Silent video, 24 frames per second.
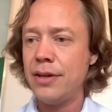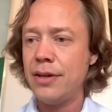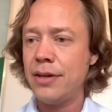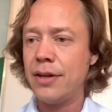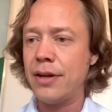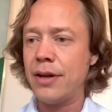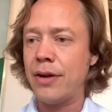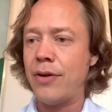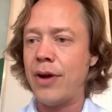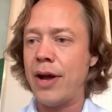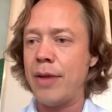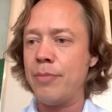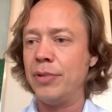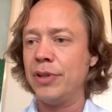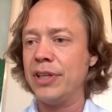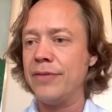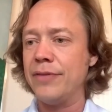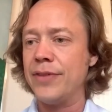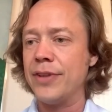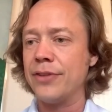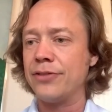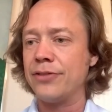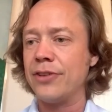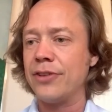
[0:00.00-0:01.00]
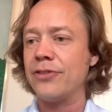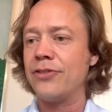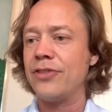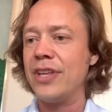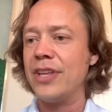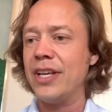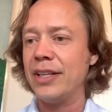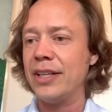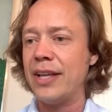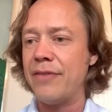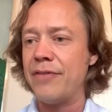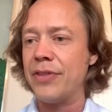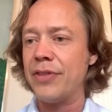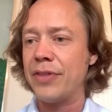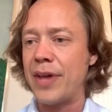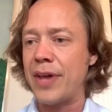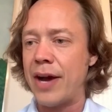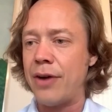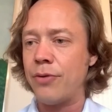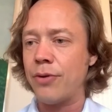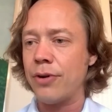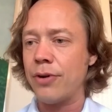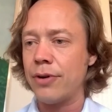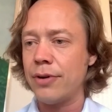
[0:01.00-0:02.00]
I believe this is the 11th
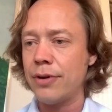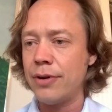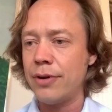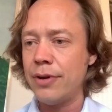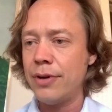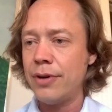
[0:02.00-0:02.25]
hour.